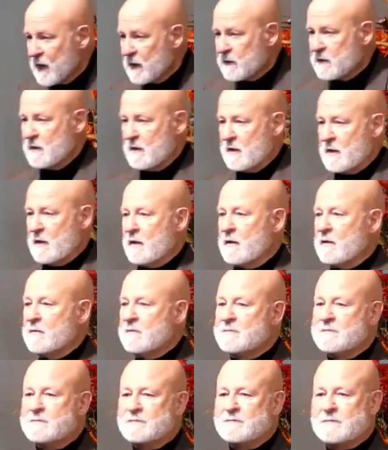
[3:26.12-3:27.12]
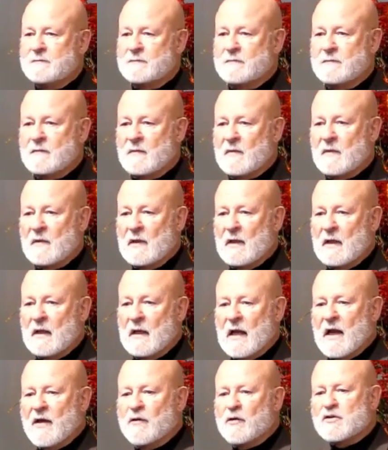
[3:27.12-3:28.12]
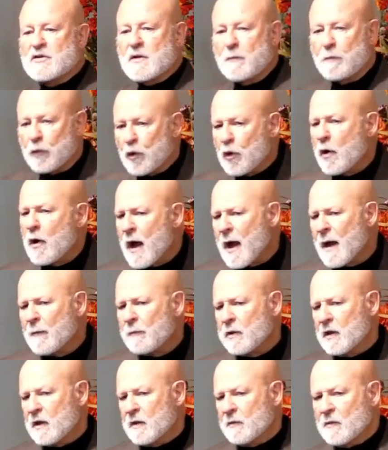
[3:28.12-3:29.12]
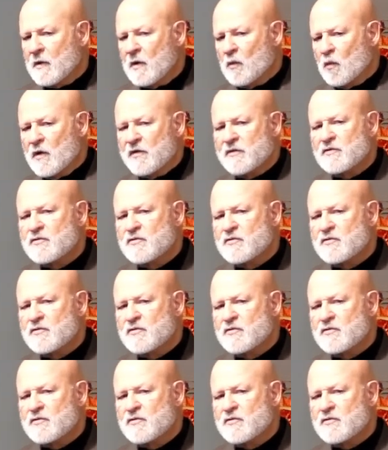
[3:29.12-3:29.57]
today. And there's a problem with